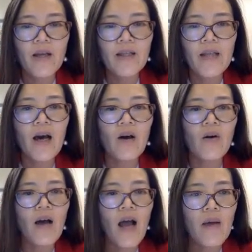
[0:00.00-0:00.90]

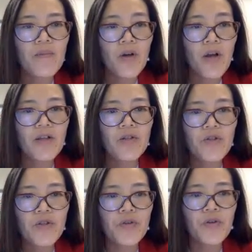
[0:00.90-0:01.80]
Now, I'm going to
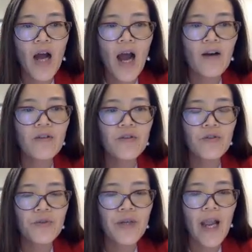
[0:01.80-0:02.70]
show you how to
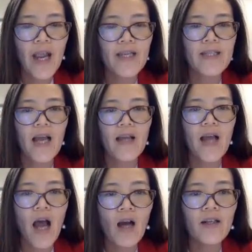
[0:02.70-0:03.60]
create
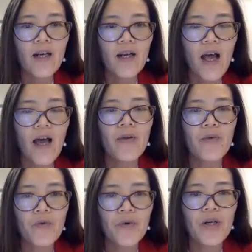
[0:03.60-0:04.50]
an
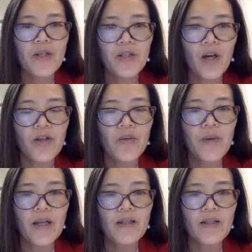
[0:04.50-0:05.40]
online Word
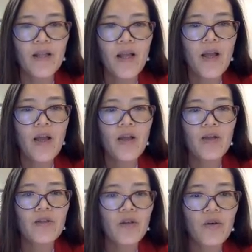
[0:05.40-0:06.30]
document.
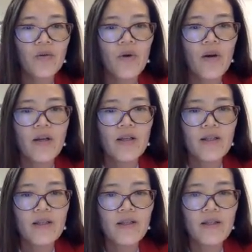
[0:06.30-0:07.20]
So,
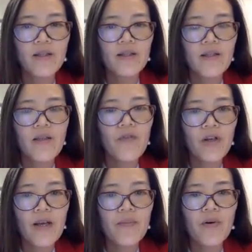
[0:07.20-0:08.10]
say
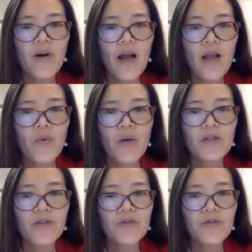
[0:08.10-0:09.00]
for example, I
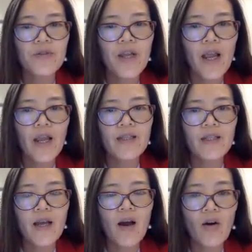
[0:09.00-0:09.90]
want to create
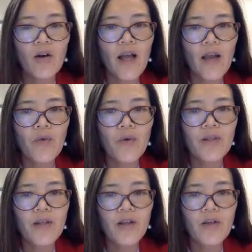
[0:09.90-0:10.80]
an online
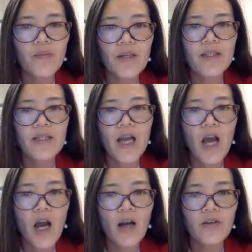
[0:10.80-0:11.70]
Word document
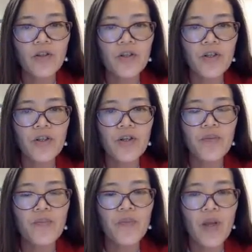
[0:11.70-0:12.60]
under
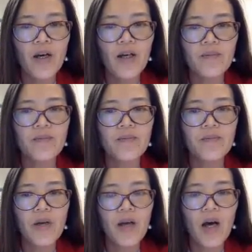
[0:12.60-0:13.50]

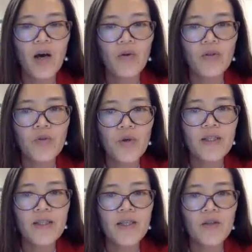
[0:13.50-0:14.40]

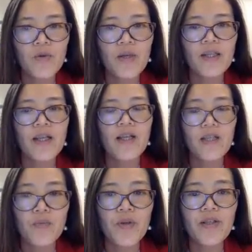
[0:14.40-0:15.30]
2020
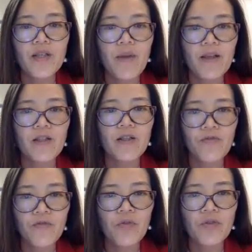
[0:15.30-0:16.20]
spring semester
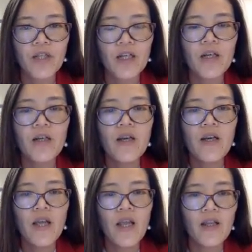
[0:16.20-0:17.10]
folder
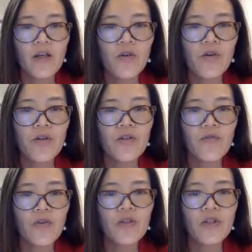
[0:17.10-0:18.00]
in the course
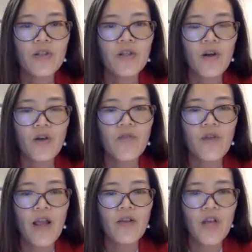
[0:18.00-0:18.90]
folder of
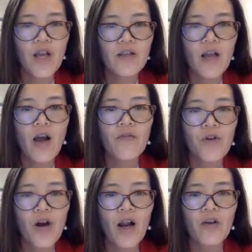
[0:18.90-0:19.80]
HSR
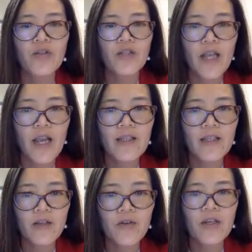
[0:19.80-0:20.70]
400
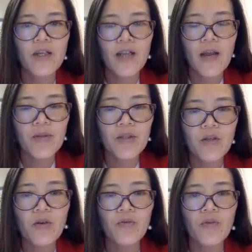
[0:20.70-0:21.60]
integrated
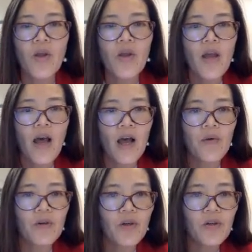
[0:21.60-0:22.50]
capstone.
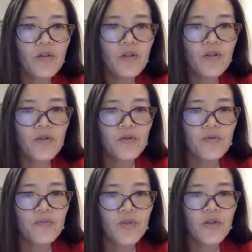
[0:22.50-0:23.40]
I will go
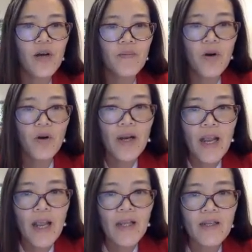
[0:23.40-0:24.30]
to, so I'm
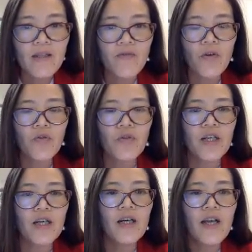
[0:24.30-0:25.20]
already in this
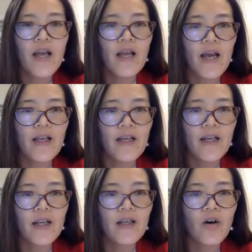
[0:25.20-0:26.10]
folder and I can
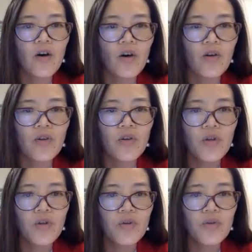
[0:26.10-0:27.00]
click on
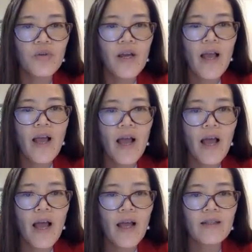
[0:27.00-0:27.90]
New
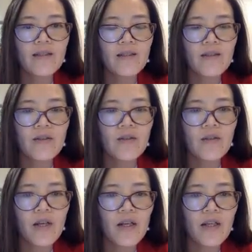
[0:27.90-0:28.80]
and
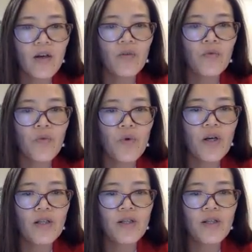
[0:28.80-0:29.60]
click on Word